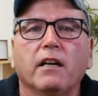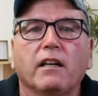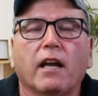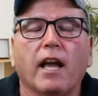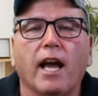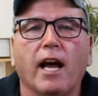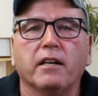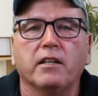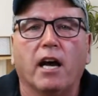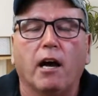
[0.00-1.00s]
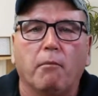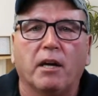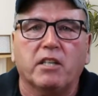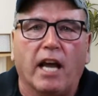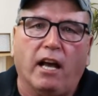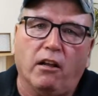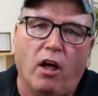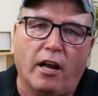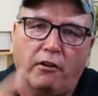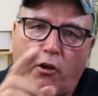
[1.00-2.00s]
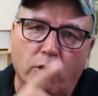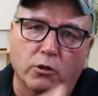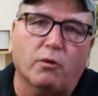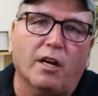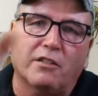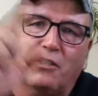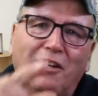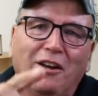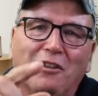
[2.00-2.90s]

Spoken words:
And but yeah, a lot of those ones,